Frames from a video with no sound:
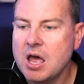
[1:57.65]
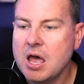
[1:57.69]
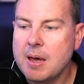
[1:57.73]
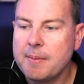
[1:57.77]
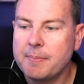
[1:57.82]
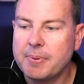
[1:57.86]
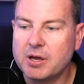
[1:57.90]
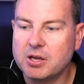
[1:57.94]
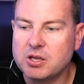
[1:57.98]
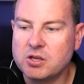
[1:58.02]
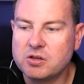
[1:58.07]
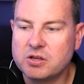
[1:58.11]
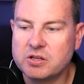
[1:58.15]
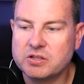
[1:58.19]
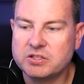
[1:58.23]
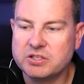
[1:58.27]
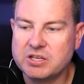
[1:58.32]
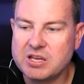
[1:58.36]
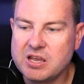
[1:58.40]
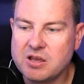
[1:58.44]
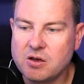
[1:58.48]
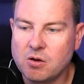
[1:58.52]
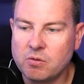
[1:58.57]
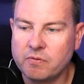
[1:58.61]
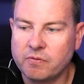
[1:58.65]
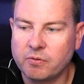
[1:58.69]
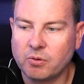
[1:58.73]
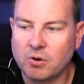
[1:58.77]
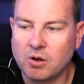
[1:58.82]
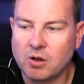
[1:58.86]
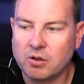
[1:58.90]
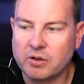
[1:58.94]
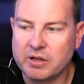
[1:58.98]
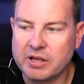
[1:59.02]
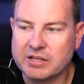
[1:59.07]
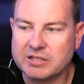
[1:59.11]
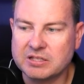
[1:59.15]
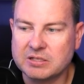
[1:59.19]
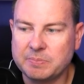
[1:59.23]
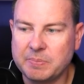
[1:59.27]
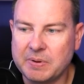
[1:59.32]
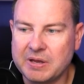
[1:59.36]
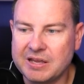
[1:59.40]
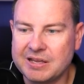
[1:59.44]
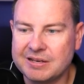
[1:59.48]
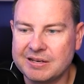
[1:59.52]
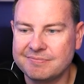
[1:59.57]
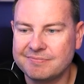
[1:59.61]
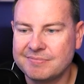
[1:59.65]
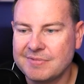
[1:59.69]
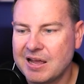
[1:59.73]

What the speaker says: But you can see overall it's been